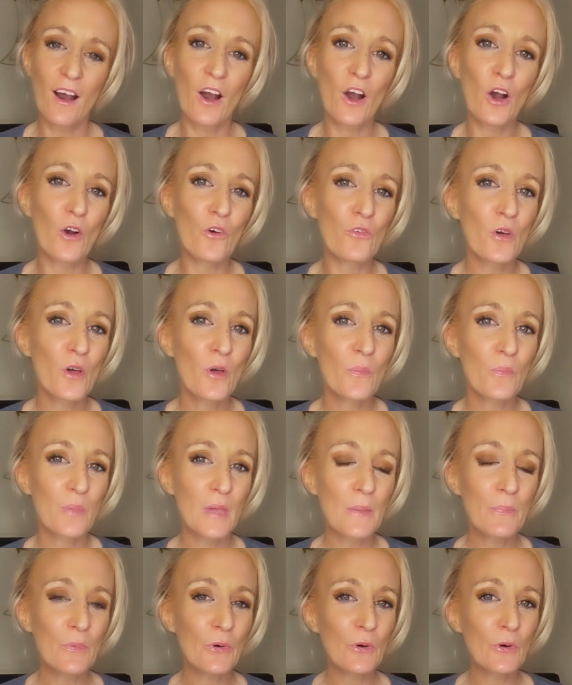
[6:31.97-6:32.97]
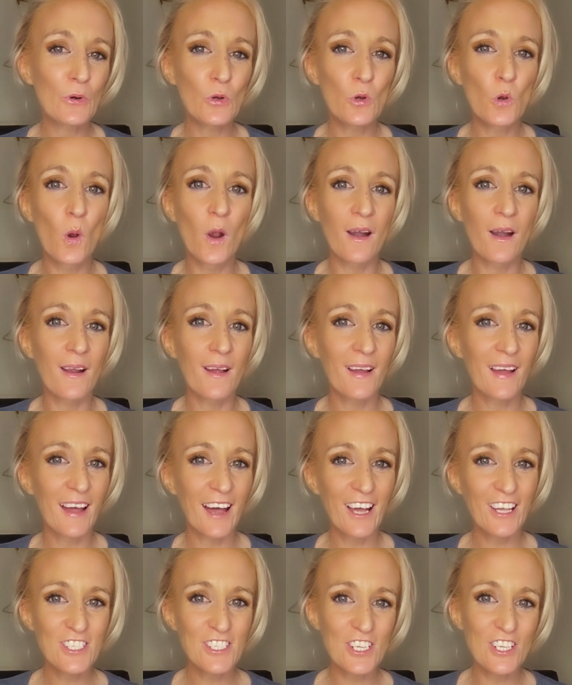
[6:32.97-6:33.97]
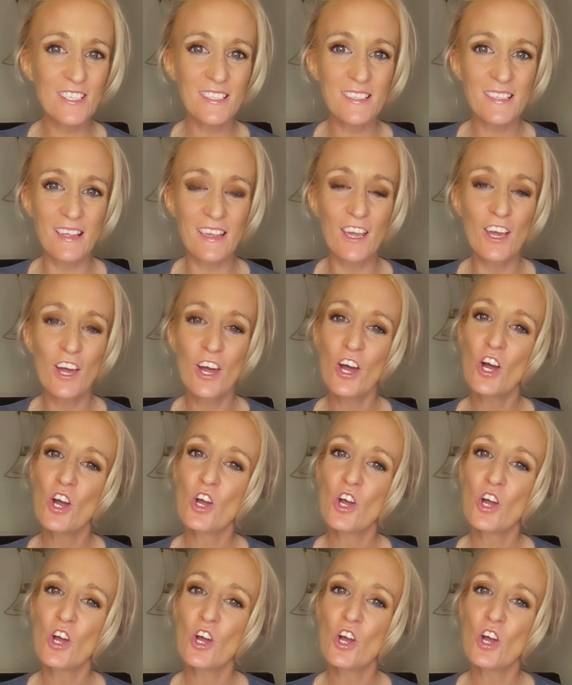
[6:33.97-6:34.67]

of people who are consciously